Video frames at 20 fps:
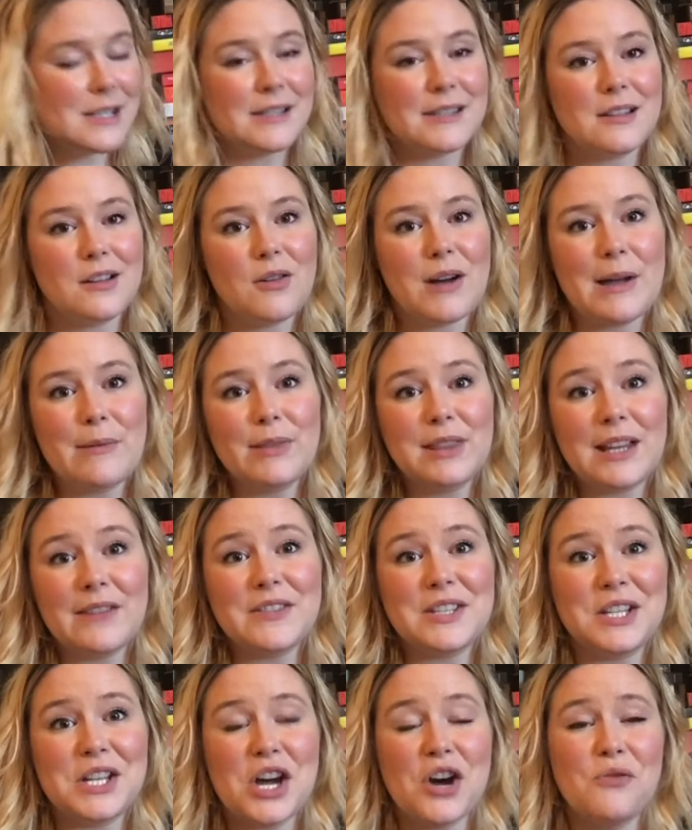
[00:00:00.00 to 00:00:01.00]
So I would love
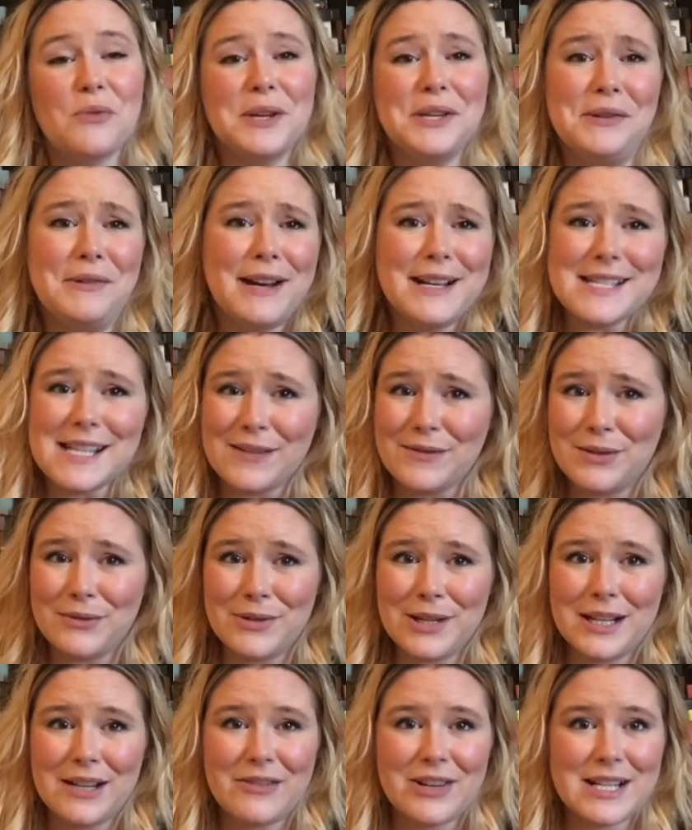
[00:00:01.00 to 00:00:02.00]
to know what you guys have been
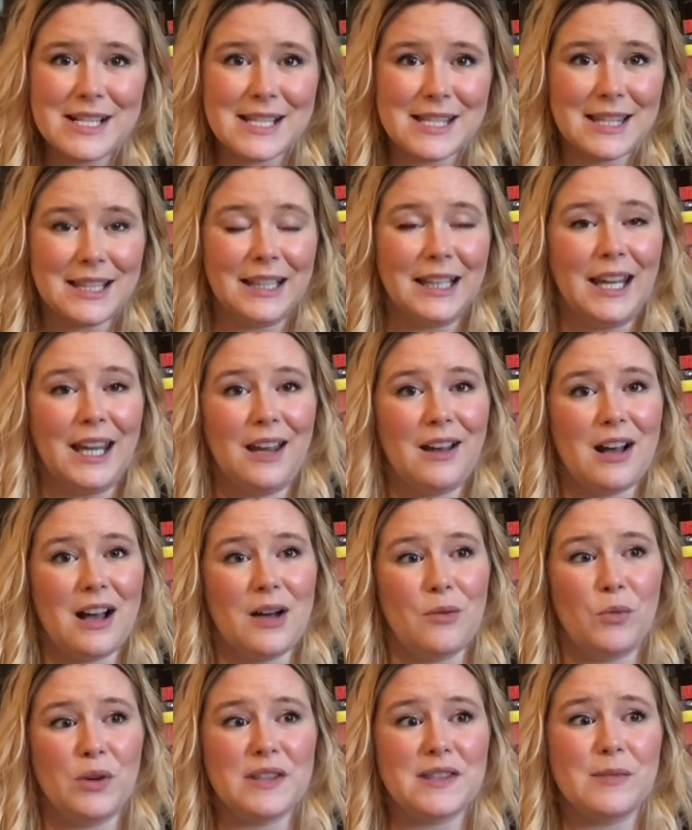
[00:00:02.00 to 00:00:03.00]
reading recently,
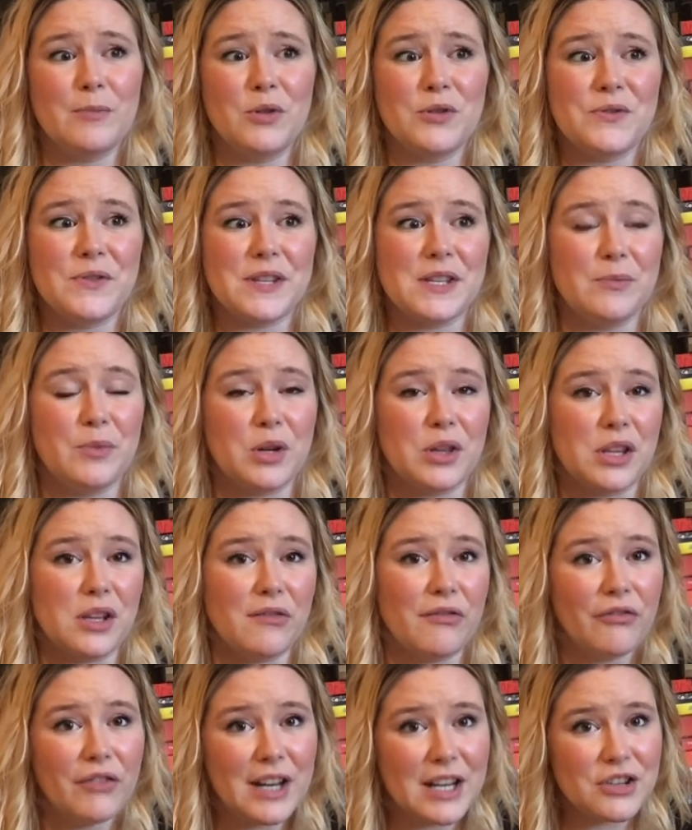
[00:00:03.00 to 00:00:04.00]
what's the most recent book that
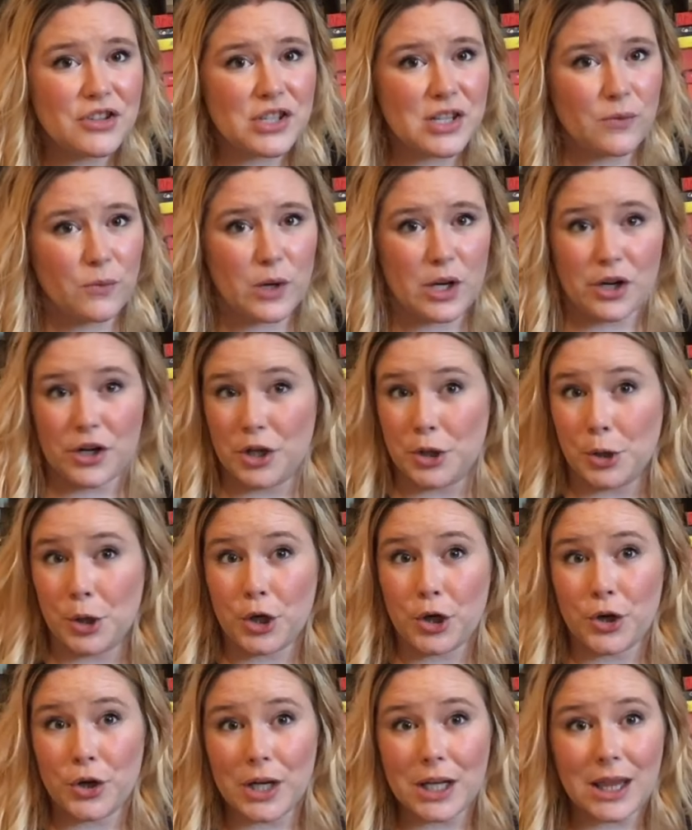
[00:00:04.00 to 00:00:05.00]
you've finished, and what are you
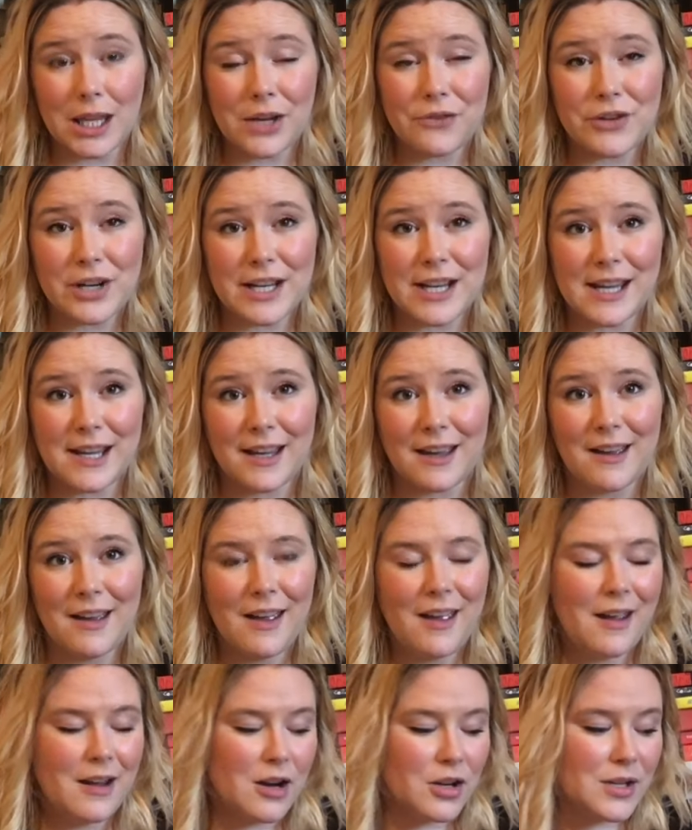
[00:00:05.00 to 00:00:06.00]
currently reading?
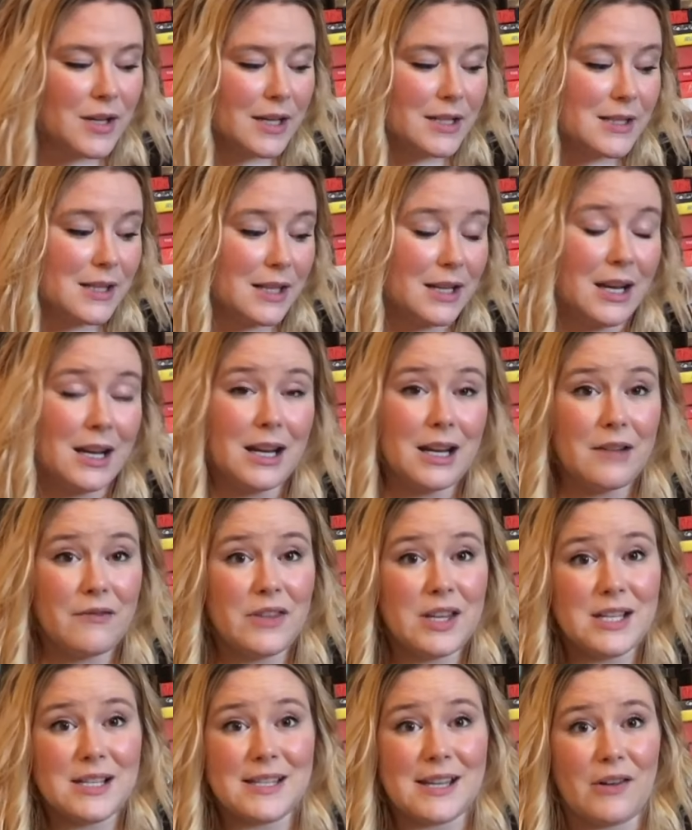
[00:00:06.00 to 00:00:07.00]
Did any of
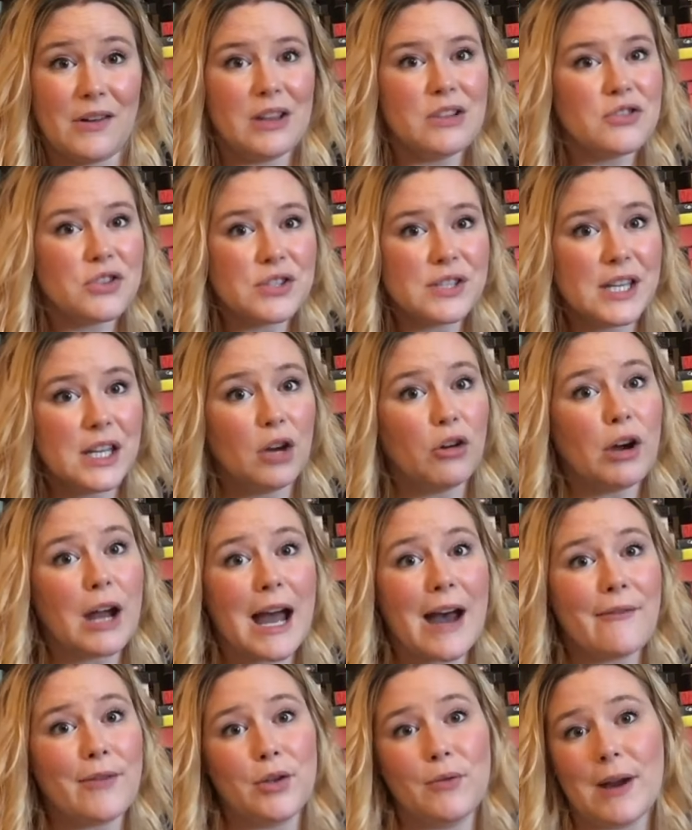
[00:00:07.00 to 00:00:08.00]
these sound interesting, or
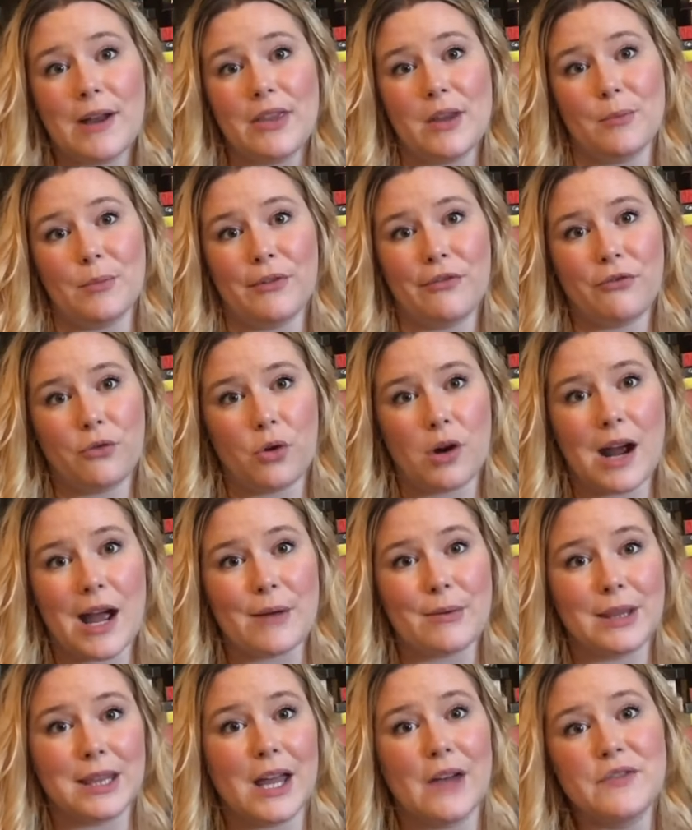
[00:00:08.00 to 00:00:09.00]
have you read them before?
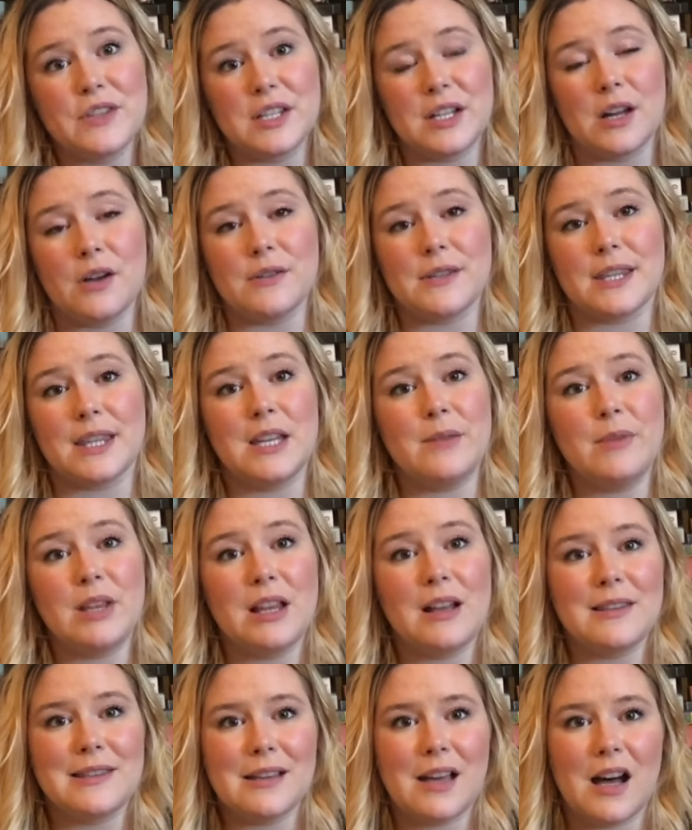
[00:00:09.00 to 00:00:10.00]
I would love to know, so leave me
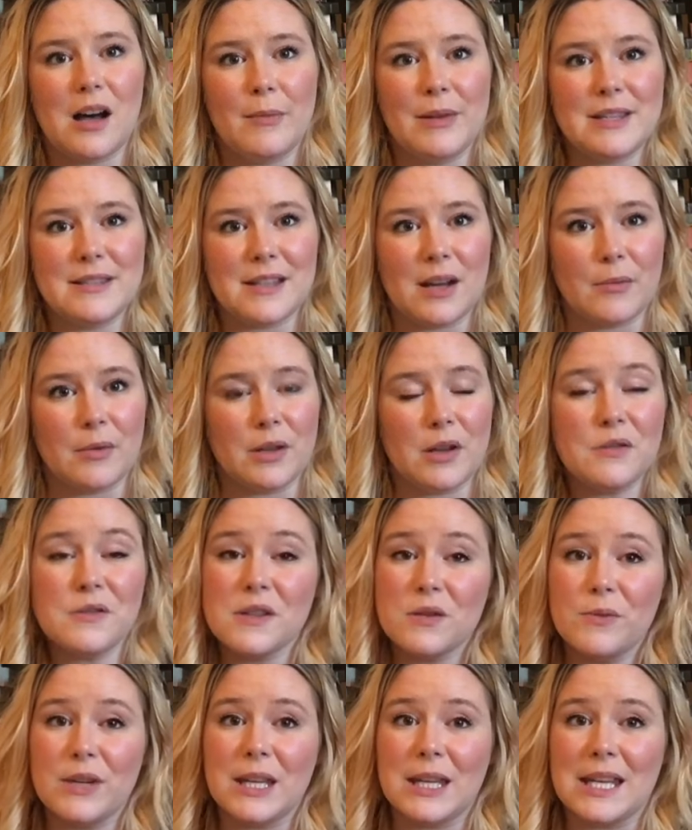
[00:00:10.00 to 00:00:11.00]
lots of comments down below so
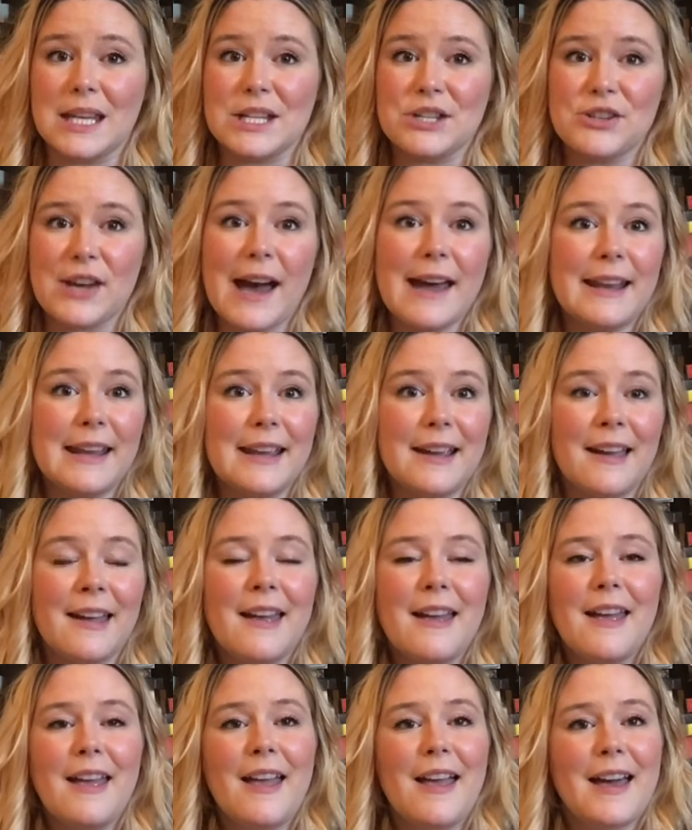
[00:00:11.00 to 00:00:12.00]
that we can get chatting,
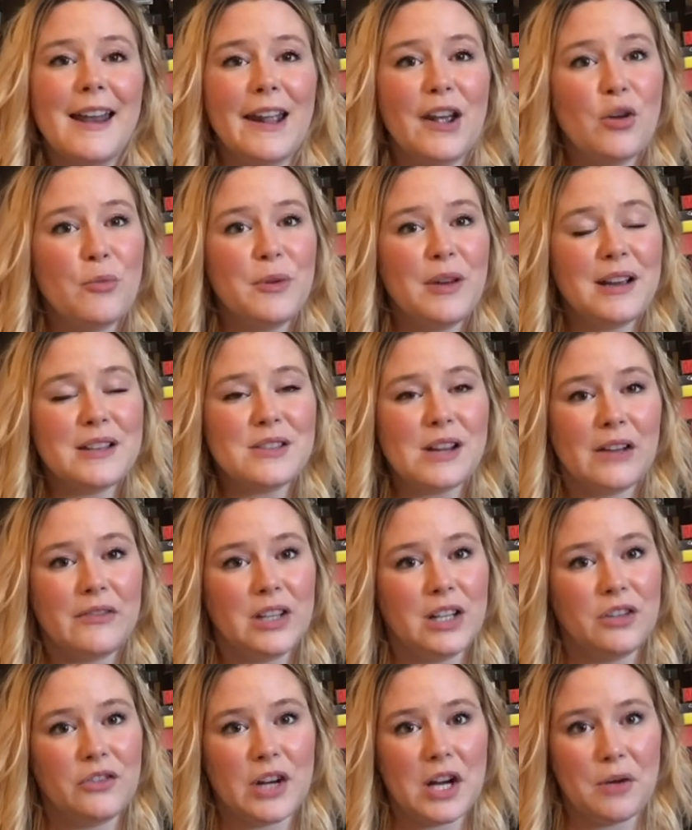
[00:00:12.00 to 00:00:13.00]
and I hope you guys are
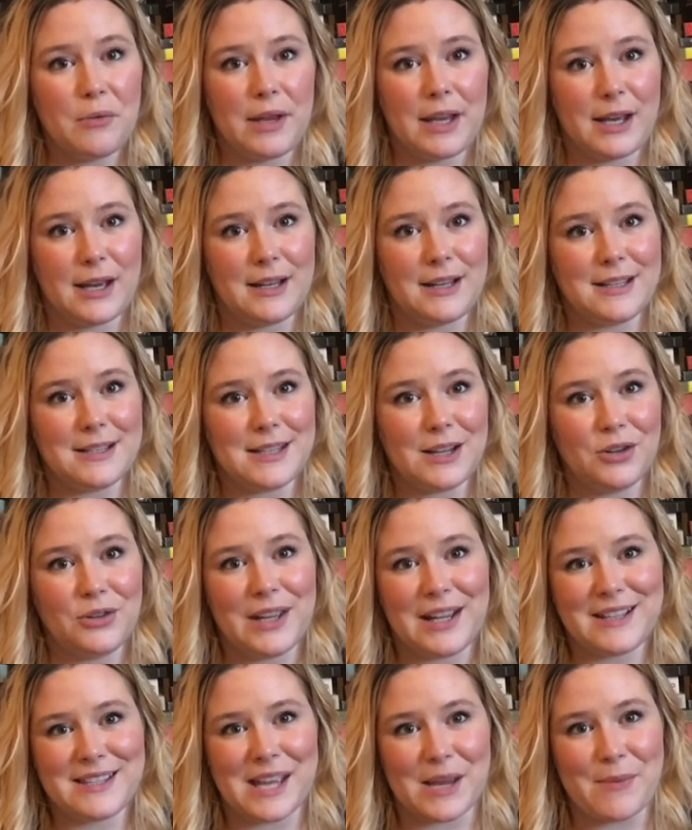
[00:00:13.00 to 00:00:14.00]
having a great weekend. Until
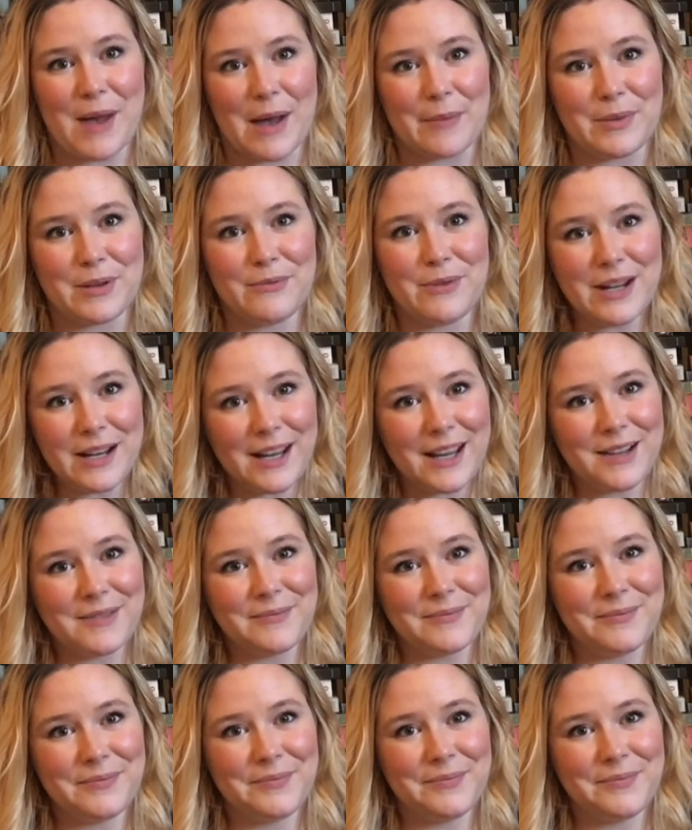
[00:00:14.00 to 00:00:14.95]
next time, happy reading!